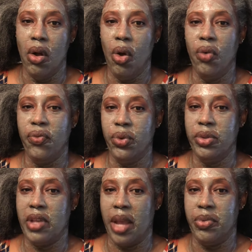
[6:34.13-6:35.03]

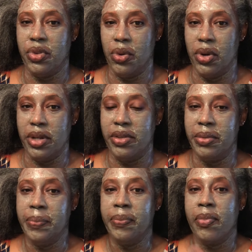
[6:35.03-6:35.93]
food type stores.
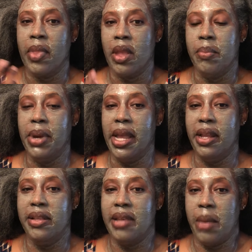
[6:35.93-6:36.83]
But
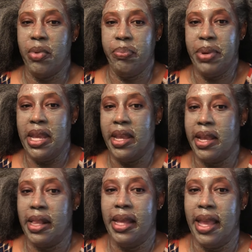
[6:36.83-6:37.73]
any type of
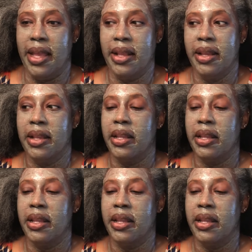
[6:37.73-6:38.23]
pink clay